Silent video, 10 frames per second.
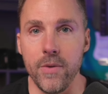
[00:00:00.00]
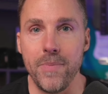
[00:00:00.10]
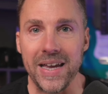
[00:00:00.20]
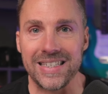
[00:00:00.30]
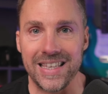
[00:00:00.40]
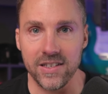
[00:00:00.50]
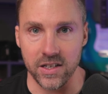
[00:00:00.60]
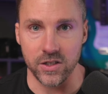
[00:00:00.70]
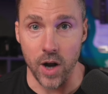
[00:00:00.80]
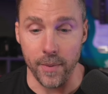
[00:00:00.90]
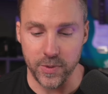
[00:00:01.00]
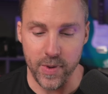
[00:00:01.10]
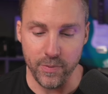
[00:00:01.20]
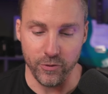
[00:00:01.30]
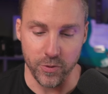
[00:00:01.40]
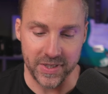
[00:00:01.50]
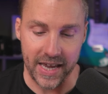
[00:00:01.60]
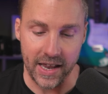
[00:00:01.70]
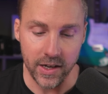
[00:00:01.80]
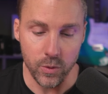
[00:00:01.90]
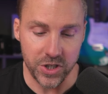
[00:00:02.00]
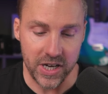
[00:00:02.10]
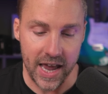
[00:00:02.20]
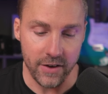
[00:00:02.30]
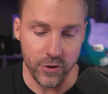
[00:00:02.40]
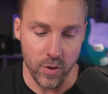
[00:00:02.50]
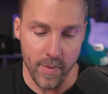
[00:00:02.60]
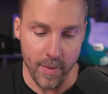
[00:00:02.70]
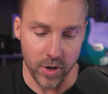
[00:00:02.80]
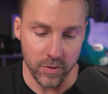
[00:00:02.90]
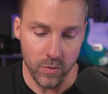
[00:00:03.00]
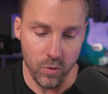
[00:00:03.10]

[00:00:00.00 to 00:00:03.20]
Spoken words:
biggest things that stops people from scaling, which again, if you remember,